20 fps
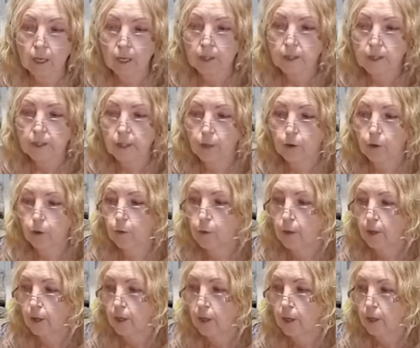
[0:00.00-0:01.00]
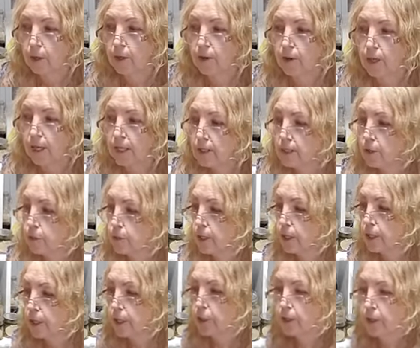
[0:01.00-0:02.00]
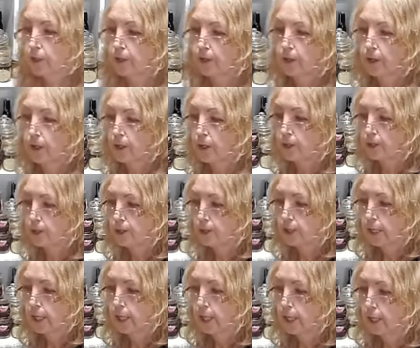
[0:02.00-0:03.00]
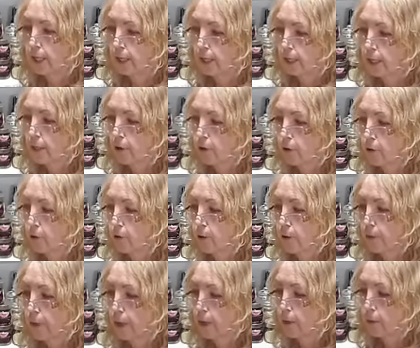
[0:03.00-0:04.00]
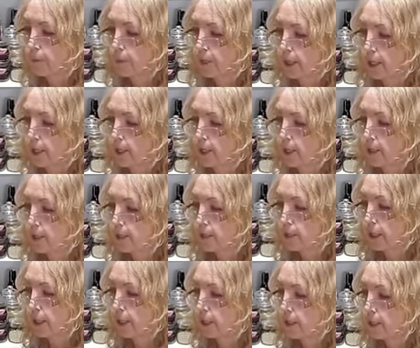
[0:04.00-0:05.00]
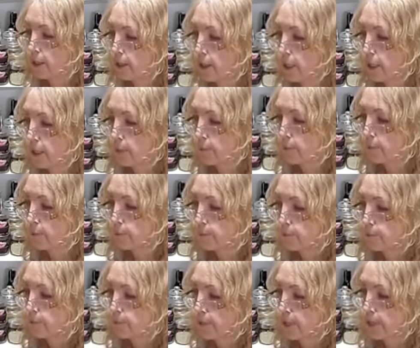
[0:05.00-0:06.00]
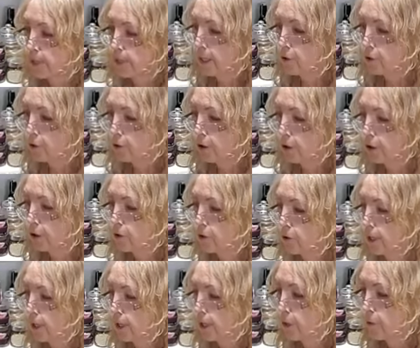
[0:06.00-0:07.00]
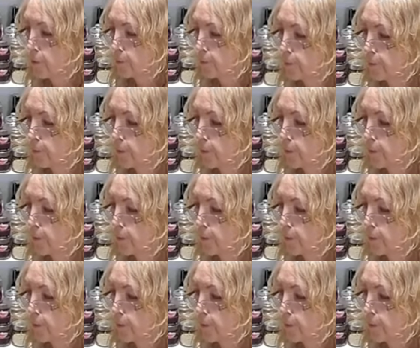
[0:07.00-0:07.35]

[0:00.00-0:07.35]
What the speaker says: So that's a really good thing to take and know about, because it, these guys are looking dried out.